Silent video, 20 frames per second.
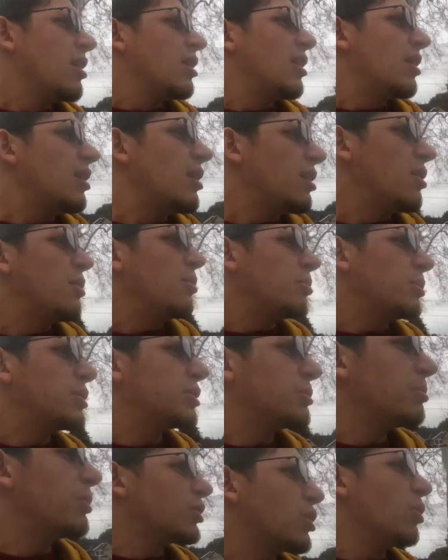
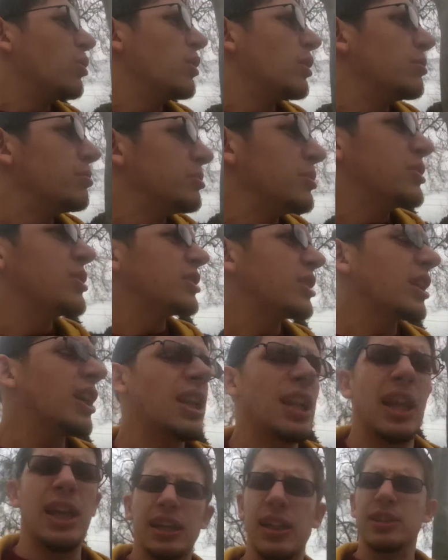whatchamacallums to
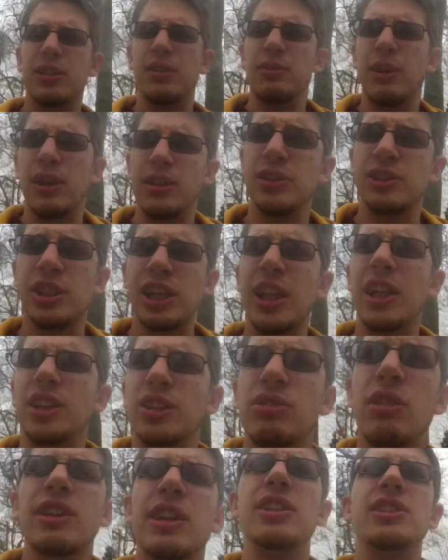collect around San
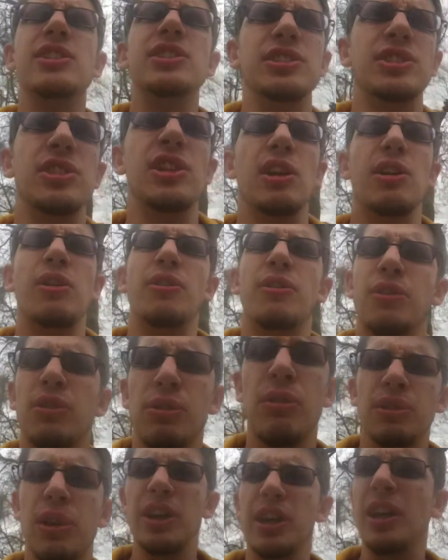Andreas and
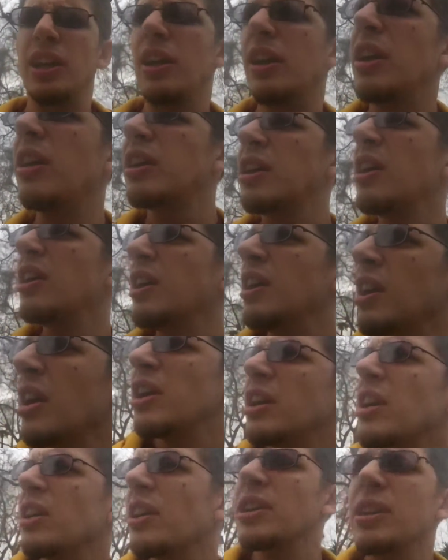stuff, right?
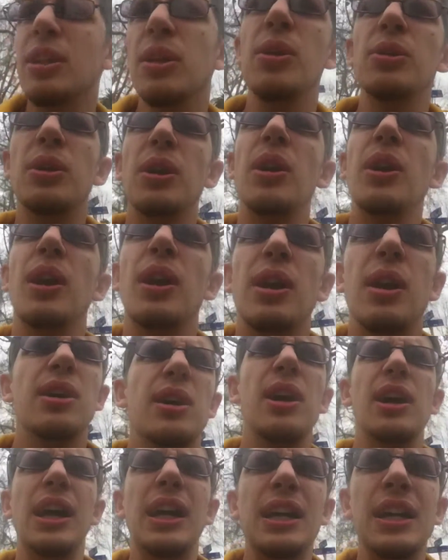You know,
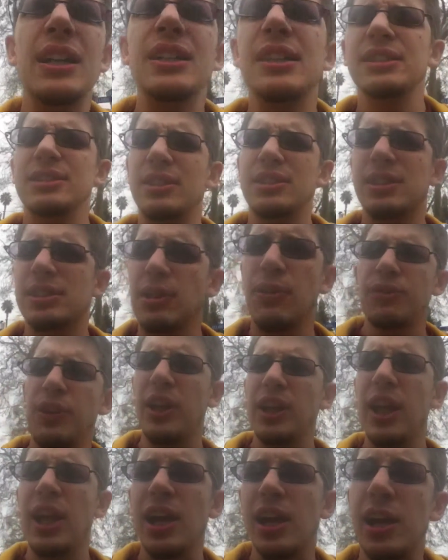stuff
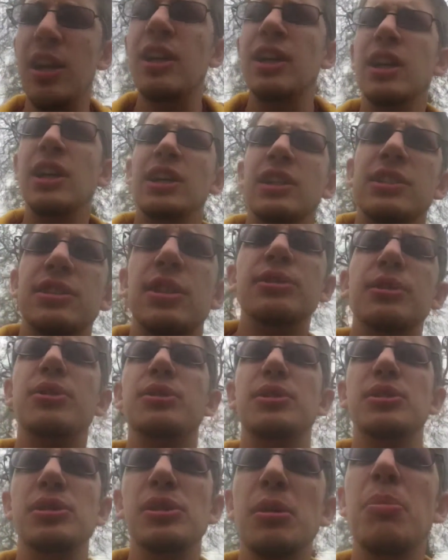like that. So
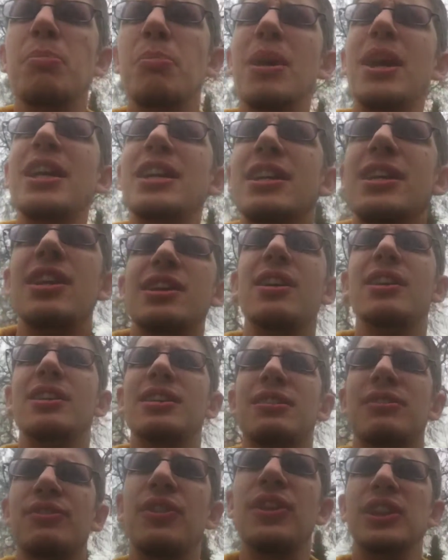you can make
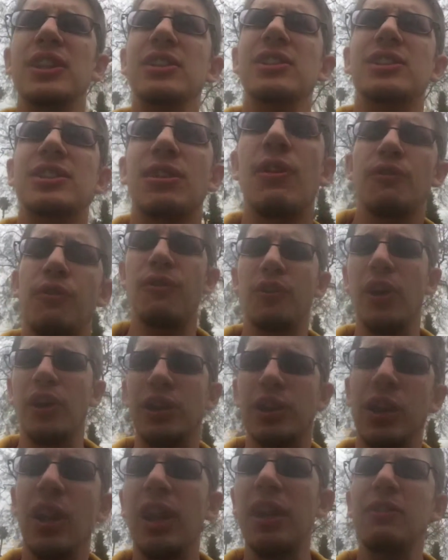things
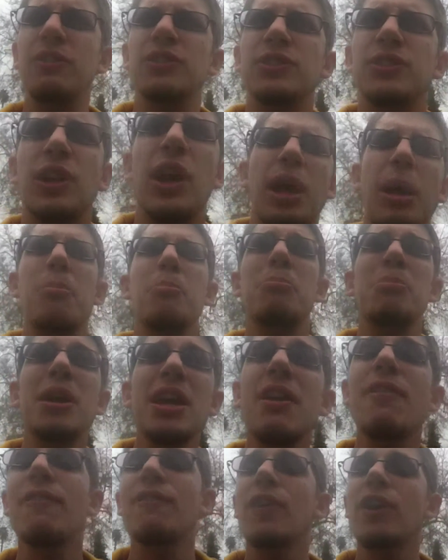fun. Life can
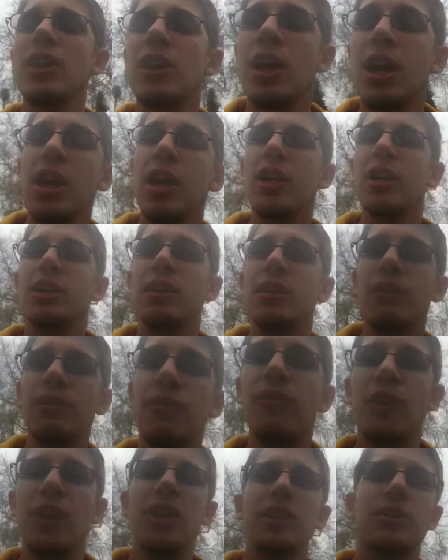be fun. You can
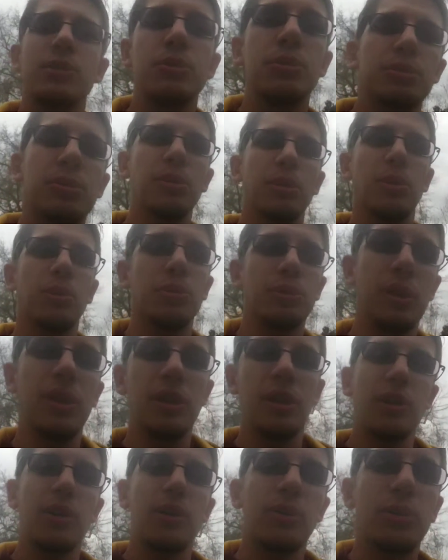find all
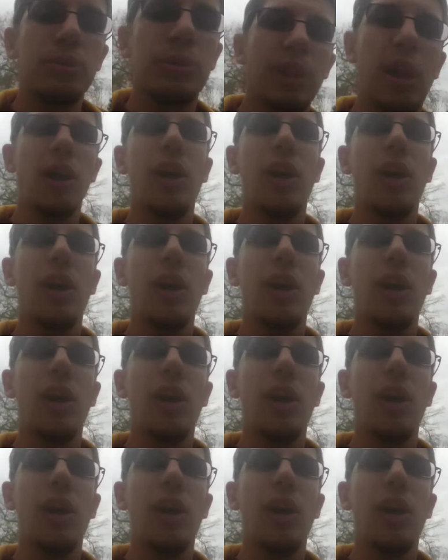the